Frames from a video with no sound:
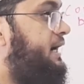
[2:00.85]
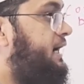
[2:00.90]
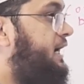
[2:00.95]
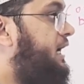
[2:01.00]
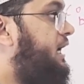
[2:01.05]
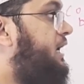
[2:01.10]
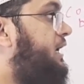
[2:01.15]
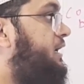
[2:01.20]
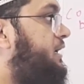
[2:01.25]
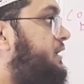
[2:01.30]

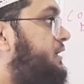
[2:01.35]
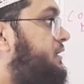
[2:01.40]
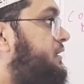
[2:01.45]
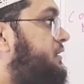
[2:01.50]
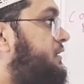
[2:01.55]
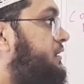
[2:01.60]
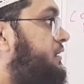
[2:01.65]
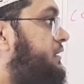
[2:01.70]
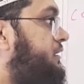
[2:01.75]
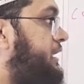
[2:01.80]
and
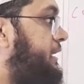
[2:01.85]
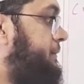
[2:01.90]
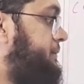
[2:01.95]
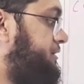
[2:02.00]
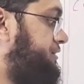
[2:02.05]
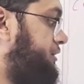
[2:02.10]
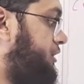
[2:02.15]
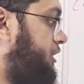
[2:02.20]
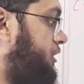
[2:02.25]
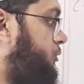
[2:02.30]

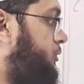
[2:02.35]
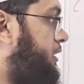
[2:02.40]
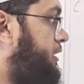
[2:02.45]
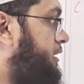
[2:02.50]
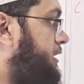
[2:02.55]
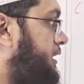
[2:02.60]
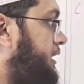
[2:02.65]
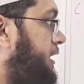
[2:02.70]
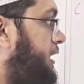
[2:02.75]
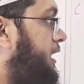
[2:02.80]
the third
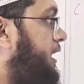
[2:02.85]
one,